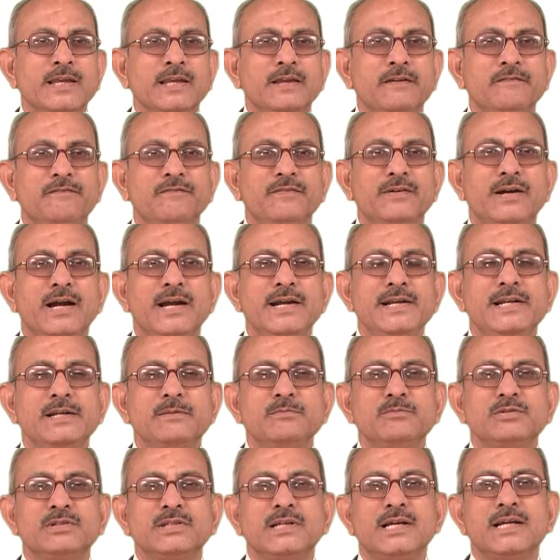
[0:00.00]
if
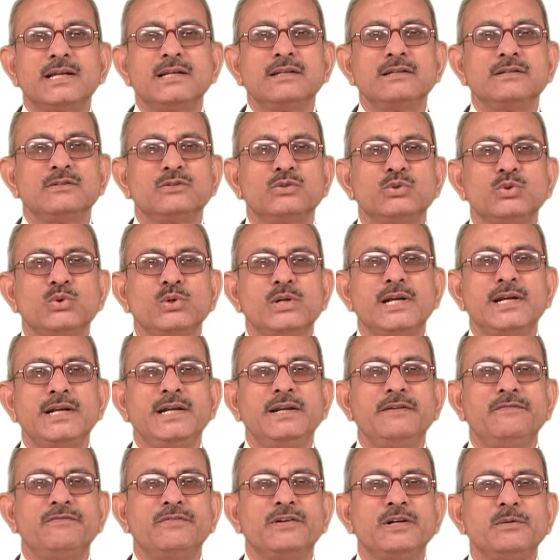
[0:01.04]
items are sold at
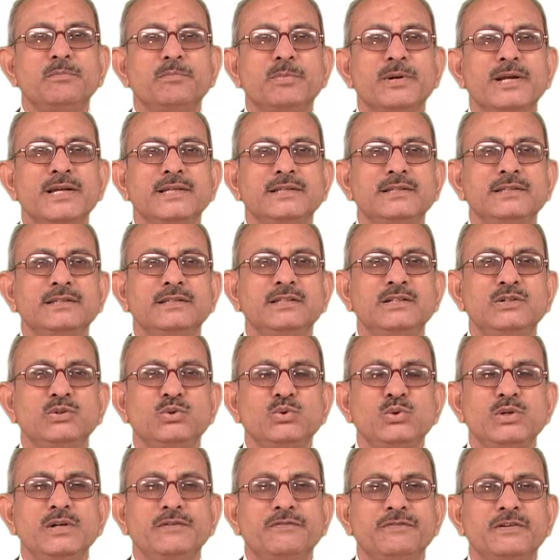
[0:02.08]
different prices in
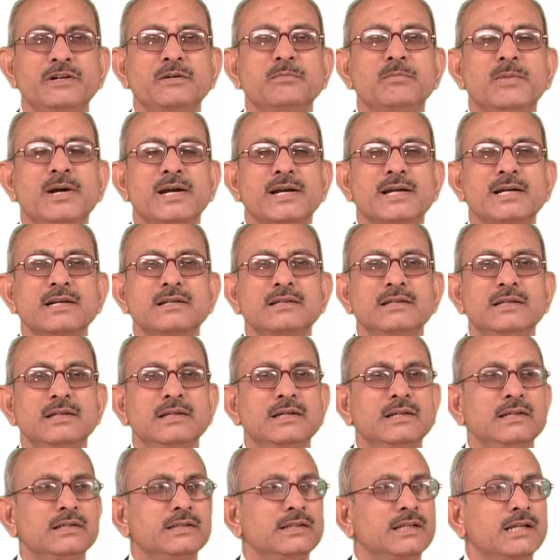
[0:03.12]
two different markets,
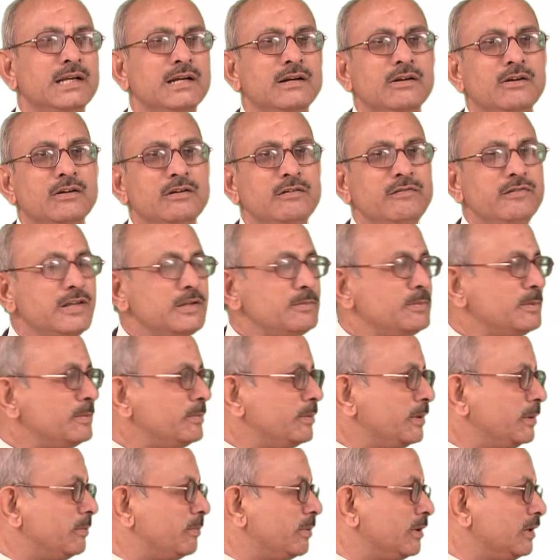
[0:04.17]
there will always be
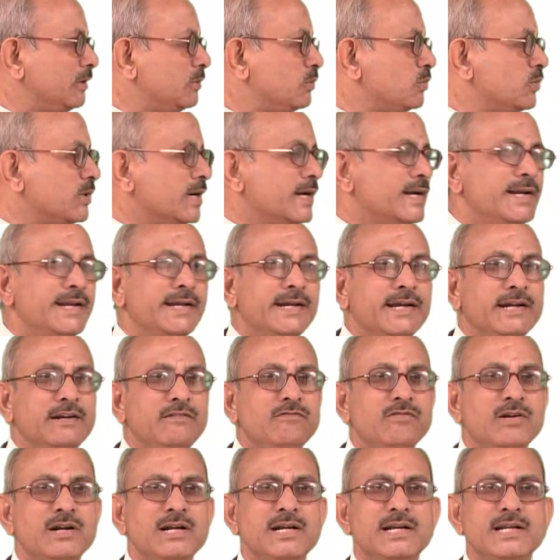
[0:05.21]
people who can take
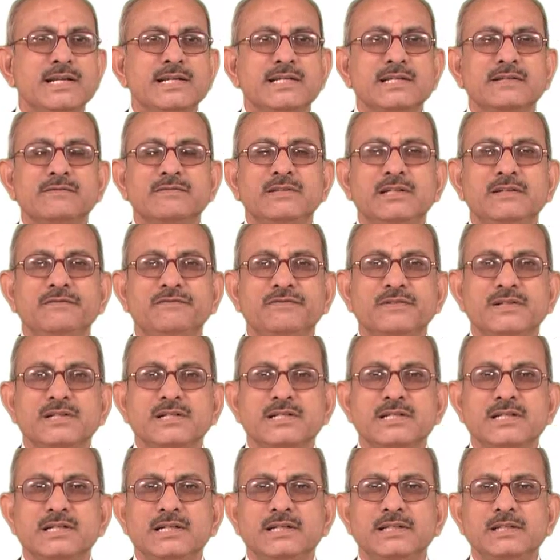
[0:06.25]
advantage of the
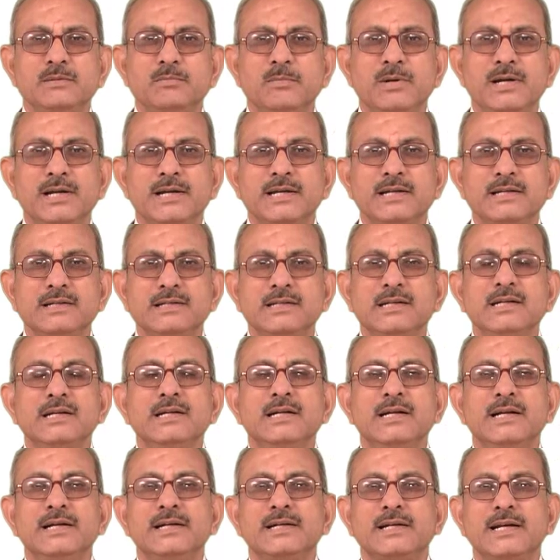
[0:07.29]
differential in the markets
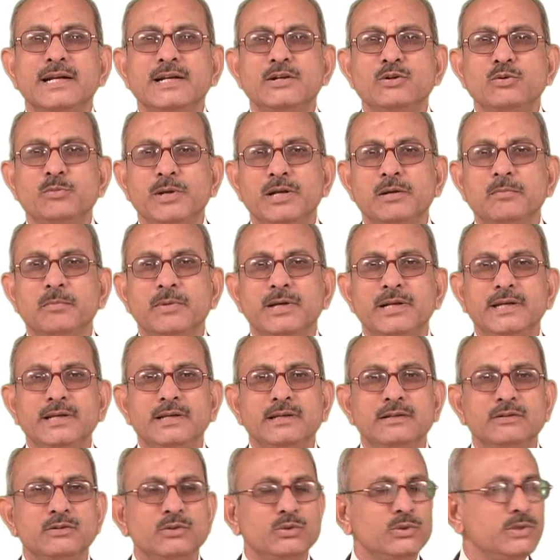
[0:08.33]
and try to make money.
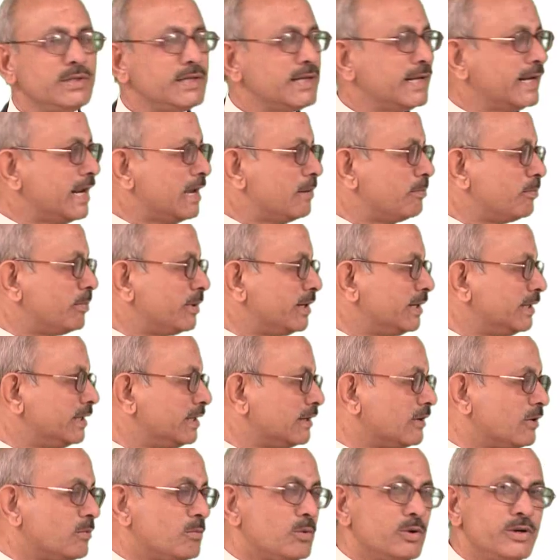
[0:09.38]
So it can happen in the
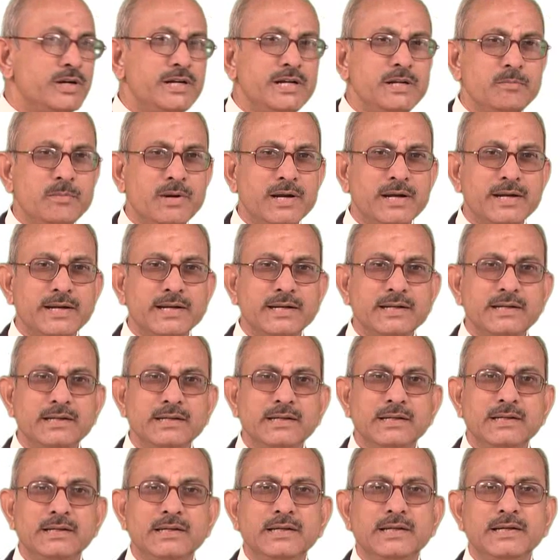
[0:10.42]
commodity market,
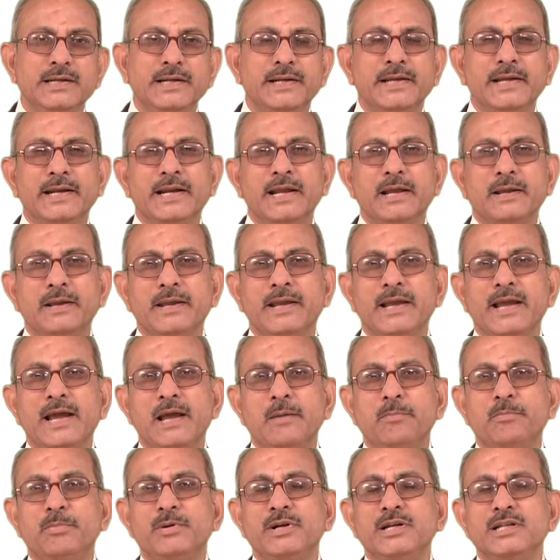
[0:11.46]
it can
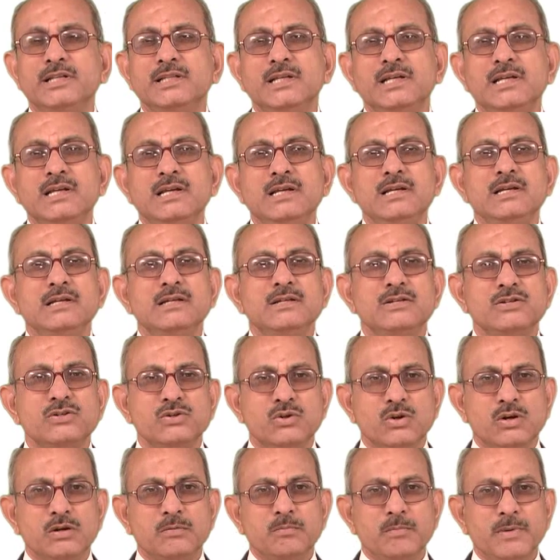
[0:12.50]
happen in the
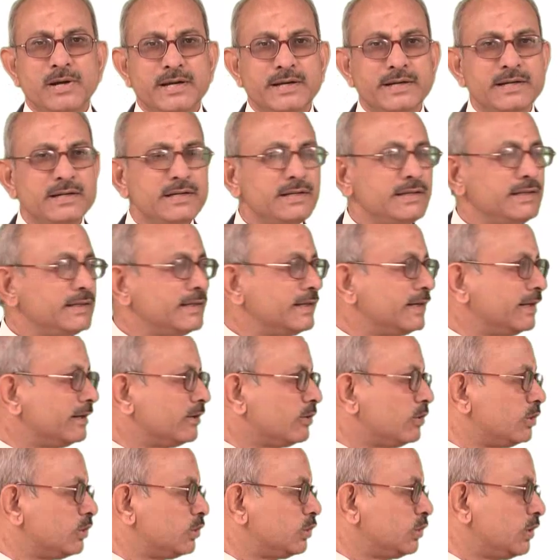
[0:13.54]
stock market, it can
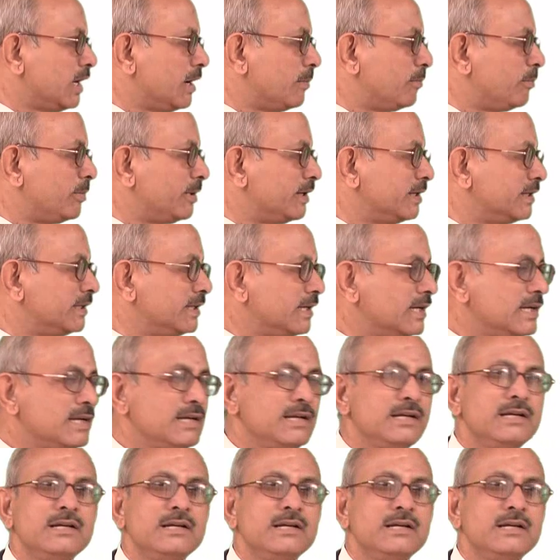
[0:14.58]
also happen in the